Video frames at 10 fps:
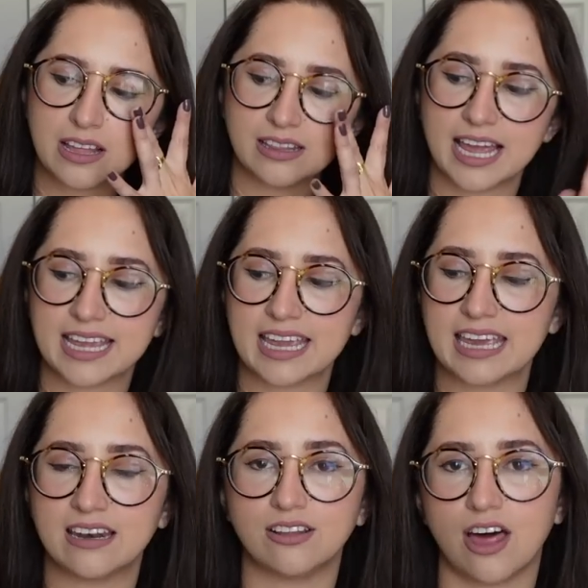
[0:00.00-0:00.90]
like
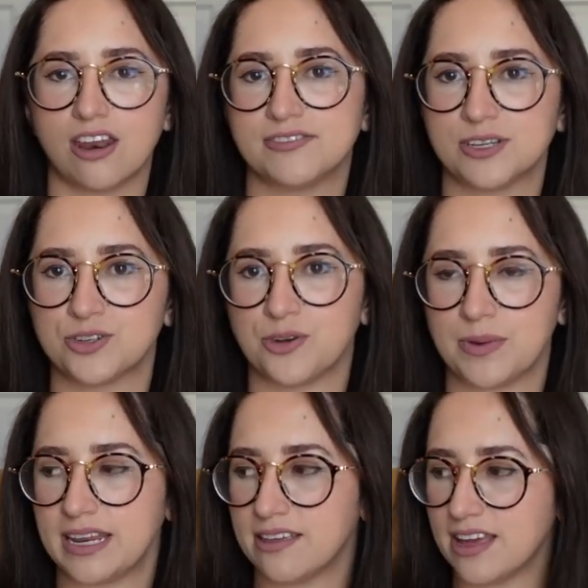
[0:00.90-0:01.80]
in a lot of social
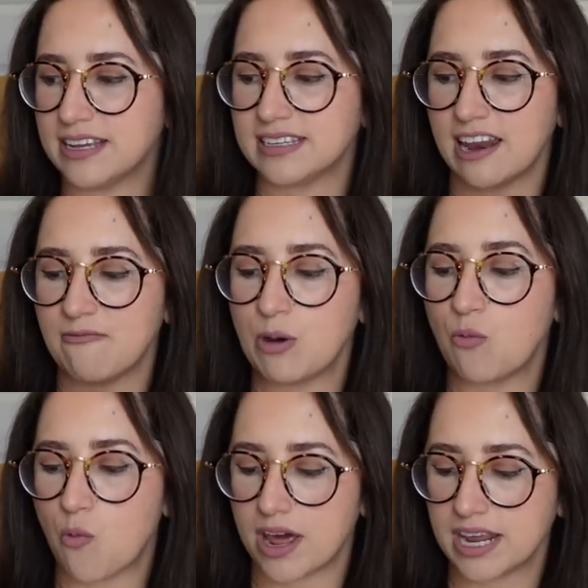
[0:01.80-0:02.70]
media things, and I've
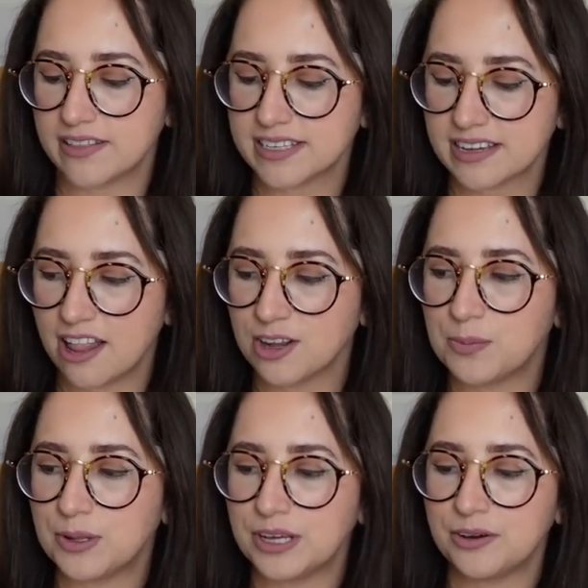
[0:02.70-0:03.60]
been wanting this color
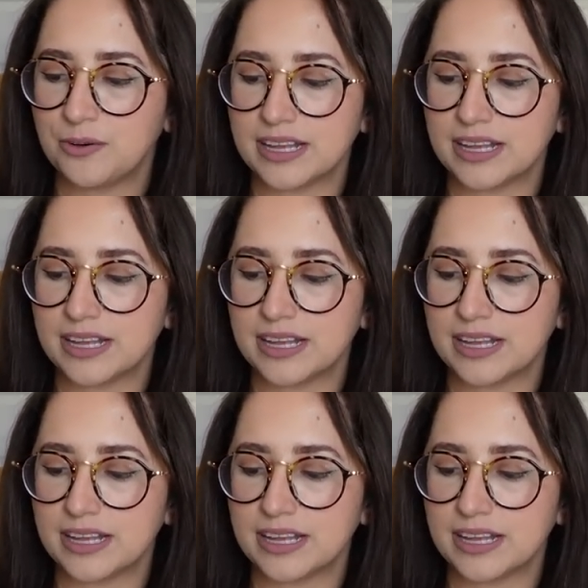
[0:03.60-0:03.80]
blue,